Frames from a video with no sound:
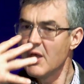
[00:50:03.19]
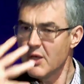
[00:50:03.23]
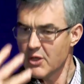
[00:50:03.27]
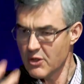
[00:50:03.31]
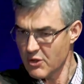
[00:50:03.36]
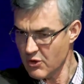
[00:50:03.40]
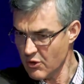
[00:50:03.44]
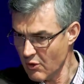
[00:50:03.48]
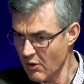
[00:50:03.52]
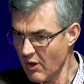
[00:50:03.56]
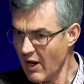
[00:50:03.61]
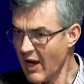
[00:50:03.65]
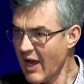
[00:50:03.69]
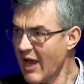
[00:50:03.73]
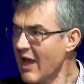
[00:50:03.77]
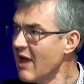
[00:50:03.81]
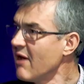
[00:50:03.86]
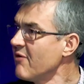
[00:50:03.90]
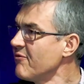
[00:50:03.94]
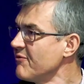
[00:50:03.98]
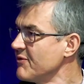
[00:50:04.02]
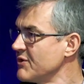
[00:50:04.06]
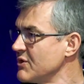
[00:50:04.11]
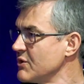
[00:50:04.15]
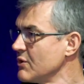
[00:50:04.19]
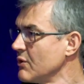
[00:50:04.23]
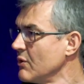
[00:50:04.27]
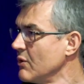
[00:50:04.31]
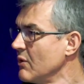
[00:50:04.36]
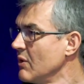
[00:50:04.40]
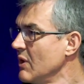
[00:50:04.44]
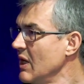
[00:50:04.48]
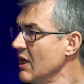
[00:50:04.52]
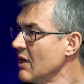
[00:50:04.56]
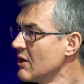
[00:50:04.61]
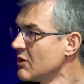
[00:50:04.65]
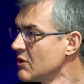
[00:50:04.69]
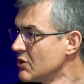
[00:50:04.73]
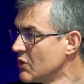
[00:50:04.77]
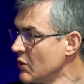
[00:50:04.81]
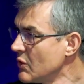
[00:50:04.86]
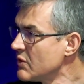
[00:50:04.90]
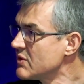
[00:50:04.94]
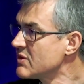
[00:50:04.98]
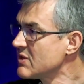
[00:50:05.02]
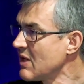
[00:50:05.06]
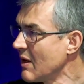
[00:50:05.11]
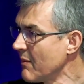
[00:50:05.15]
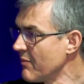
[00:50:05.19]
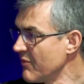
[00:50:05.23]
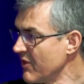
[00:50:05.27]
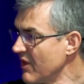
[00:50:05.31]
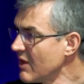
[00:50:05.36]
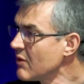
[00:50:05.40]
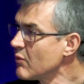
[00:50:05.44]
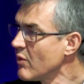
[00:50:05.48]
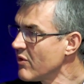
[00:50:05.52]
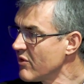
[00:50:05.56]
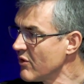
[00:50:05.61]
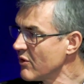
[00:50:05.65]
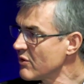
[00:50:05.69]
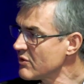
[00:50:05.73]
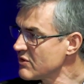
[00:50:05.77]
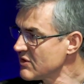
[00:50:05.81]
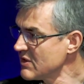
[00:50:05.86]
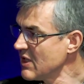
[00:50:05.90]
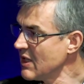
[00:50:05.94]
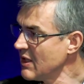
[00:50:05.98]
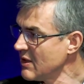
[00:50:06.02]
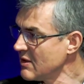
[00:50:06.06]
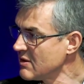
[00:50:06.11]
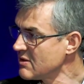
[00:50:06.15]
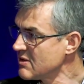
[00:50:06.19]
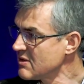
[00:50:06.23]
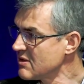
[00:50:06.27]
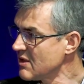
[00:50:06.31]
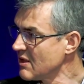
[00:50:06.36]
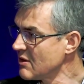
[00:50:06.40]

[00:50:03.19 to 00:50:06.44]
You have to do something with your sins.